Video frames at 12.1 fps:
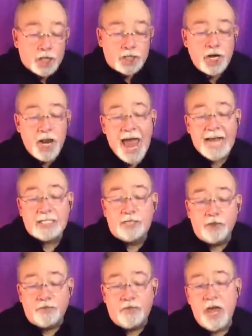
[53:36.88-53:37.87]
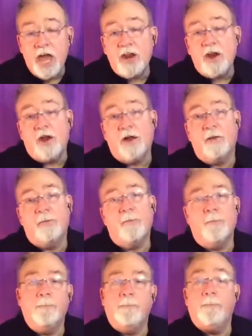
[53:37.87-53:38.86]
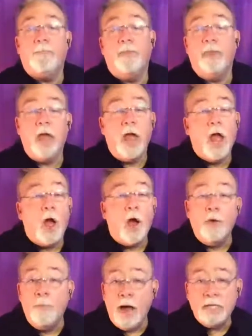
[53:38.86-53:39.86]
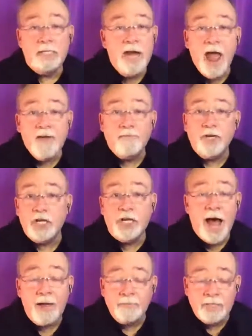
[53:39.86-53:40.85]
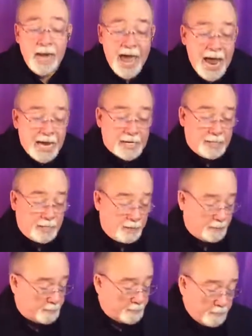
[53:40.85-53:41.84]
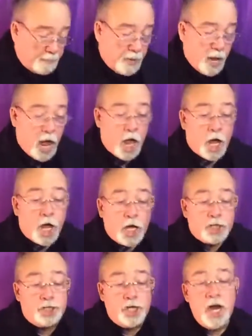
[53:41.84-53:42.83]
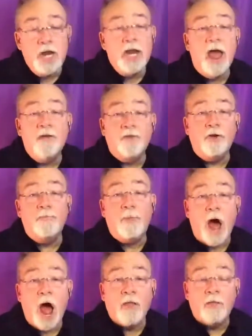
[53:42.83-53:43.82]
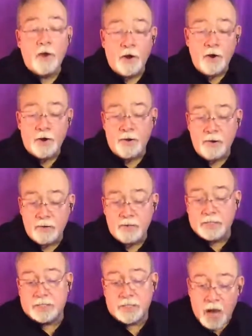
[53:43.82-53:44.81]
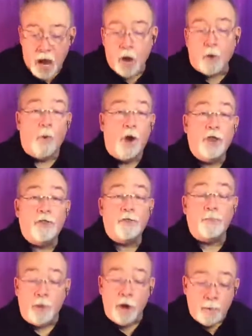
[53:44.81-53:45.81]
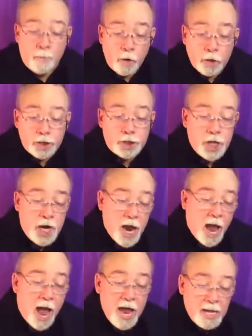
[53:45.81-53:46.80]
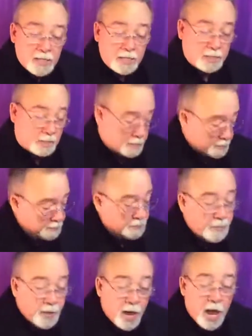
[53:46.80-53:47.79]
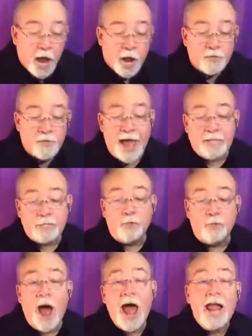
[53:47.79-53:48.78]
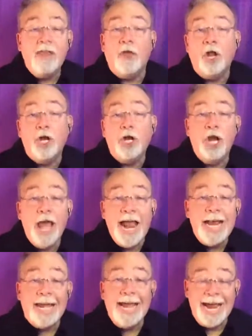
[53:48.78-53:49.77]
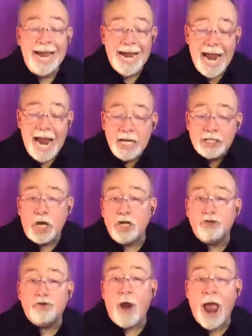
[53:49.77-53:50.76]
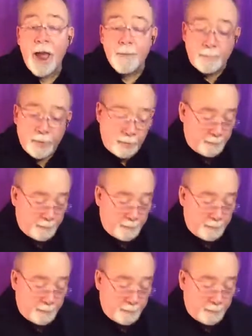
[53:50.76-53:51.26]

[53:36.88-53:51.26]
She likes the theater, but never comes late. She never bothers with people she hates. That's why the lady is a tramp.